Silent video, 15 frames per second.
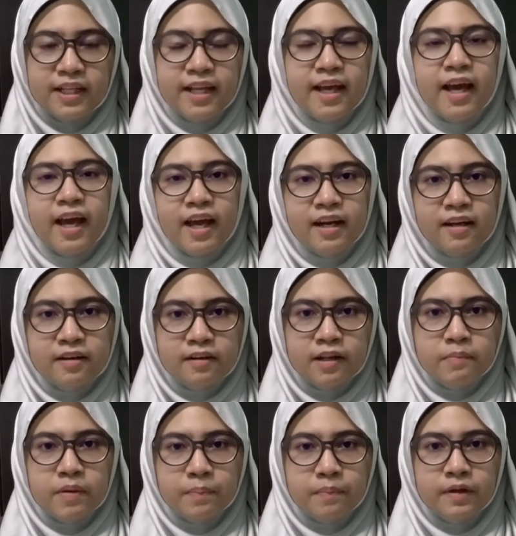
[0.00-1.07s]
elderly
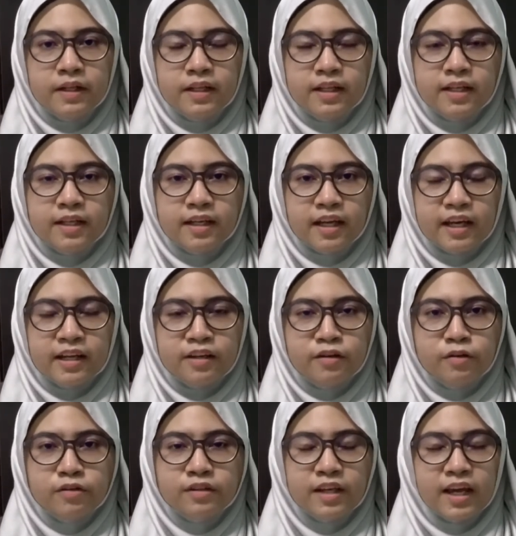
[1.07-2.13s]
people can
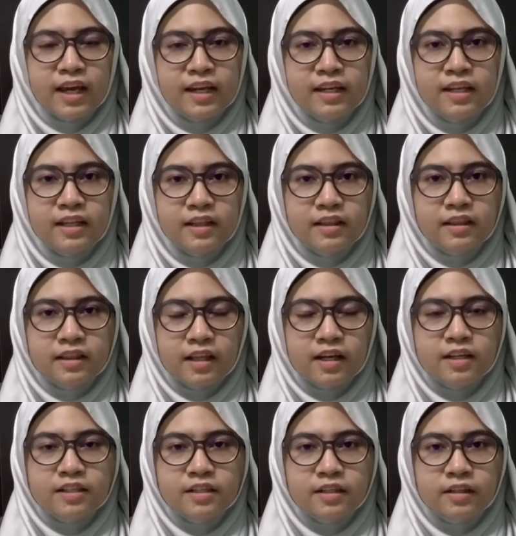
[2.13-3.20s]
use any touch
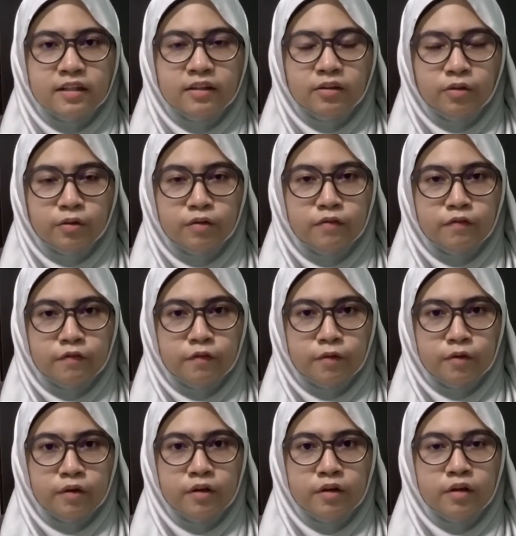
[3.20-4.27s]
tone phone
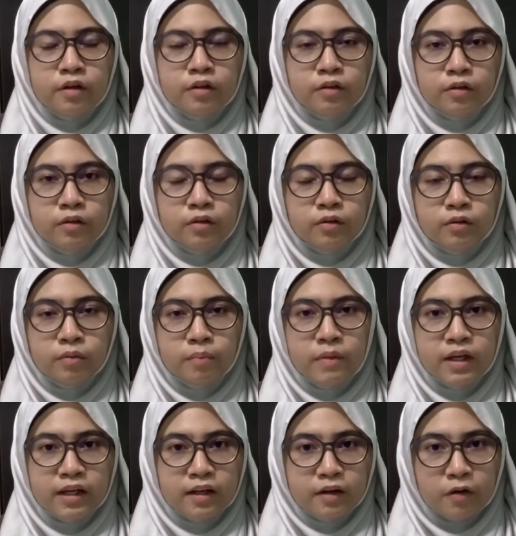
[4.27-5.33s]
to make a
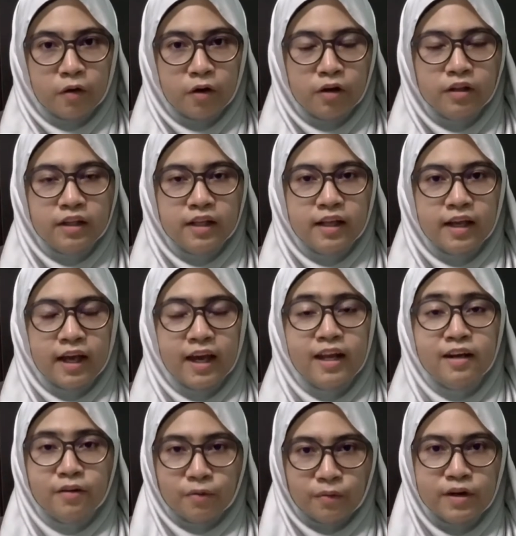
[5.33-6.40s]
call and
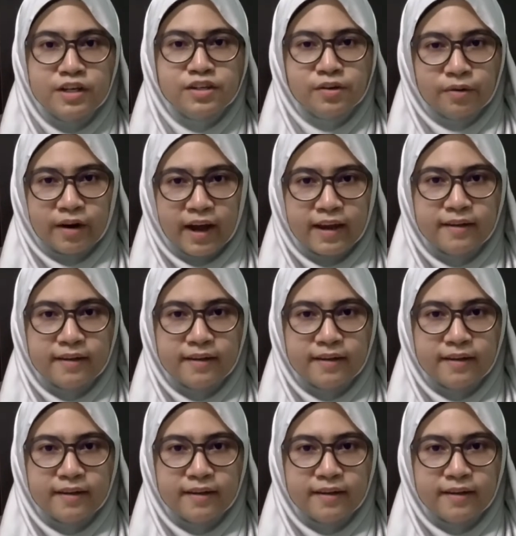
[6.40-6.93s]
arrange a ride.